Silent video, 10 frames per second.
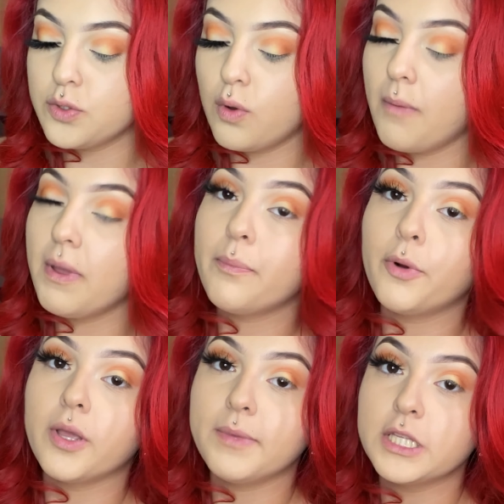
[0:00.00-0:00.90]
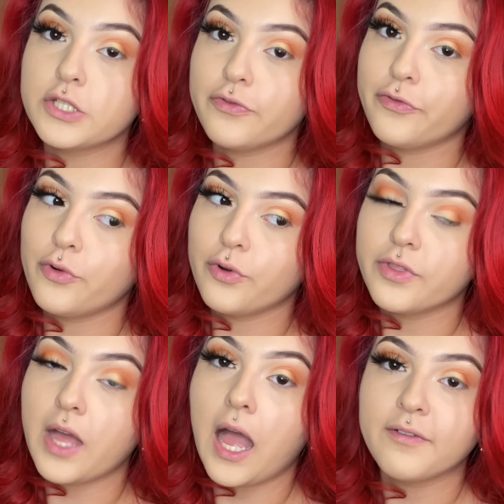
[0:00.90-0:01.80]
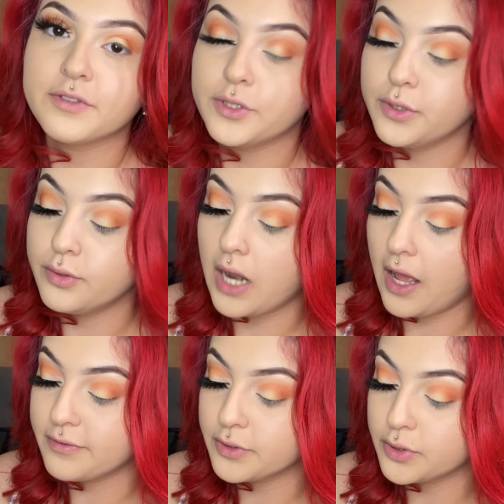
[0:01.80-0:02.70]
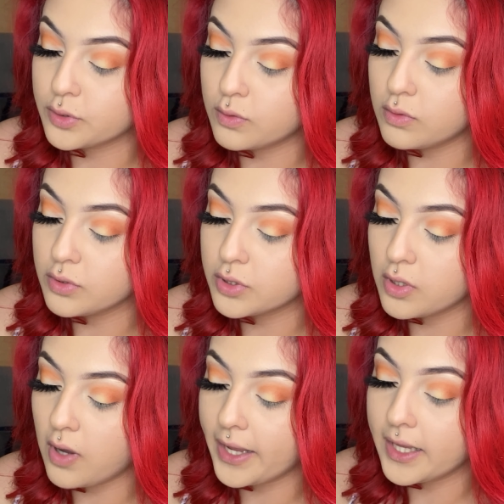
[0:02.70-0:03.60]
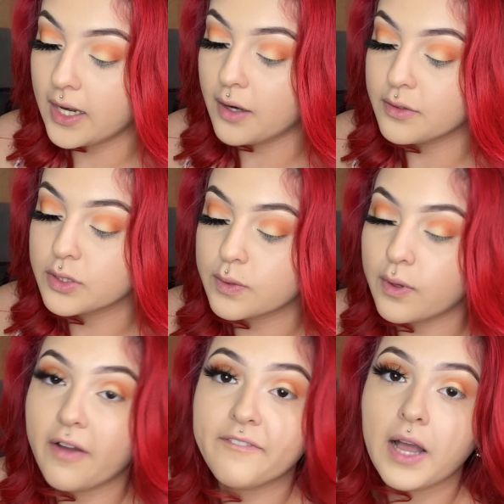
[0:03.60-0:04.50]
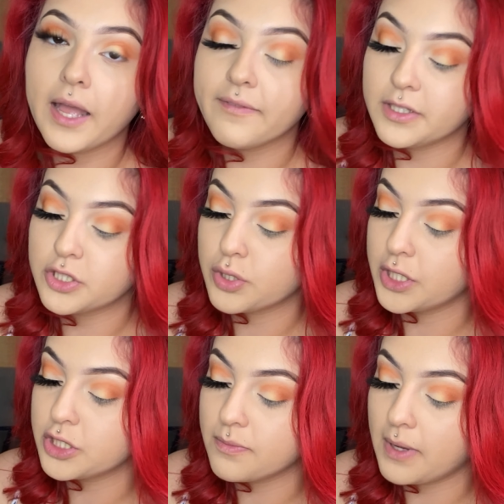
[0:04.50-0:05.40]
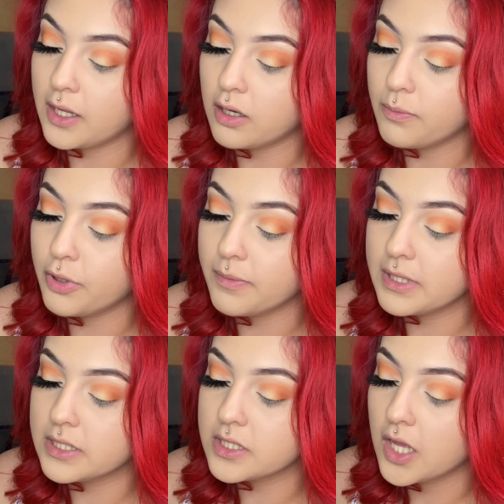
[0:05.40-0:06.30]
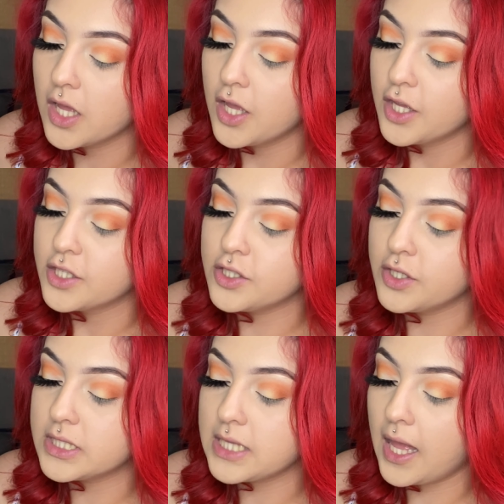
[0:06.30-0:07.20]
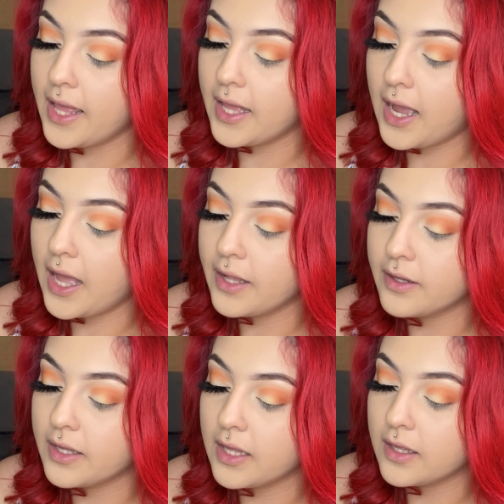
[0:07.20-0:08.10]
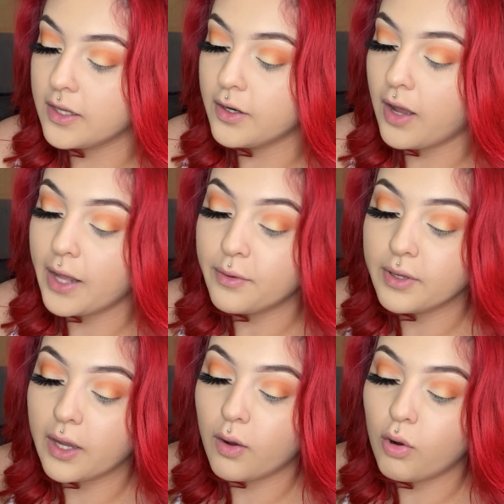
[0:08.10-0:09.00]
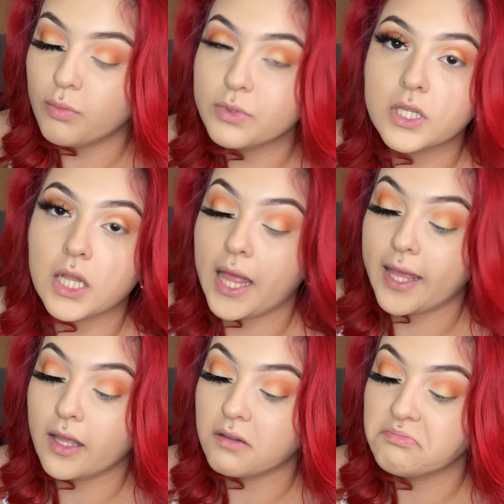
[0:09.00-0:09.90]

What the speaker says: all my appointments for the afternoon after school. So I get out of school at 5 and straight to my nail appointments. So it's like, I don't get home till like